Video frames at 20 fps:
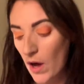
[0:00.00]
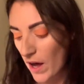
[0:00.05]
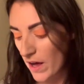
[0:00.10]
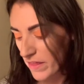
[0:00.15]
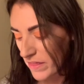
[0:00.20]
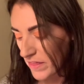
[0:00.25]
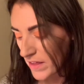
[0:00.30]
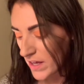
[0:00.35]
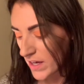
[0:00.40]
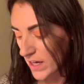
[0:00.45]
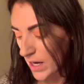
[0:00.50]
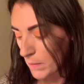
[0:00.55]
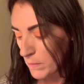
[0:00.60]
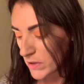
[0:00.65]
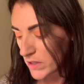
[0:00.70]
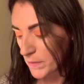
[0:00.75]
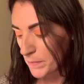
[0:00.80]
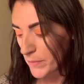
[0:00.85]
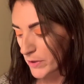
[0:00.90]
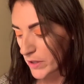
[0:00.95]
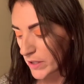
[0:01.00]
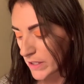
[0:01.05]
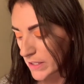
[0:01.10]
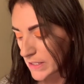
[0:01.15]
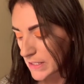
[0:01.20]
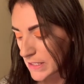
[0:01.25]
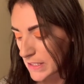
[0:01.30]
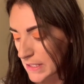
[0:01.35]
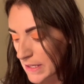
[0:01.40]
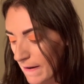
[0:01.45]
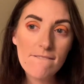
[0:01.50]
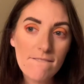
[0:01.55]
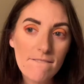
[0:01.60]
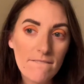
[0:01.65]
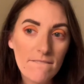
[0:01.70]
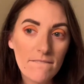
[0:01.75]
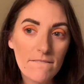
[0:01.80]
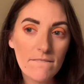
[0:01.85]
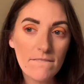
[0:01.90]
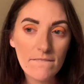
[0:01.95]
I think I'm gonna put,
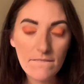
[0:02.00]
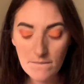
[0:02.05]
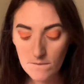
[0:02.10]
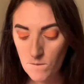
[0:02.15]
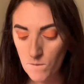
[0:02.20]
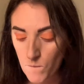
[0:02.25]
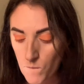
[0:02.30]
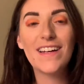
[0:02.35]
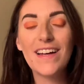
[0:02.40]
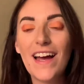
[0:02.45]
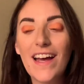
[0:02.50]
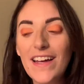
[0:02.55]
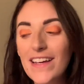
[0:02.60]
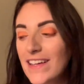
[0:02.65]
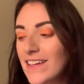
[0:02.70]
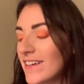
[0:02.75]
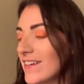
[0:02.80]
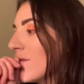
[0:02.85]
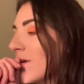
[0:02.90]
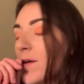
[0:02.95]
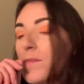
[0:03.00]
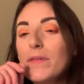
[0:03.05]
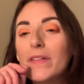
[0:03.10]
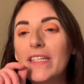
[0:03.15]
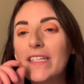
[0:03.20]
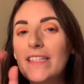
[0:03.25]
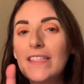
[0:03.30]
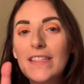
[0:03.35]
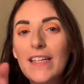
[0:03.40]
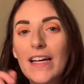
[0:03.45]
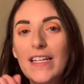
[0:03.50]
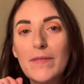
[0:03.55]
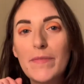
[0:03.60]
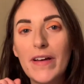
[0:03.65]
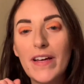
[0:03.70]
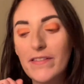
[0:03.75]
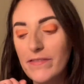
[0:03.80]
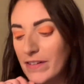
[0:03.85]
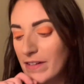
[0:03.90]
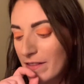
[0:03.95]
hmm, I completely lied about
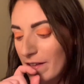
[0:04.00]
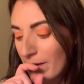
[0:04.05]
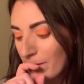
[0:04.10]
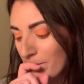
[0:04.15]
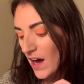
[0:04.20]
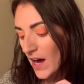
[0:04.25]
everything.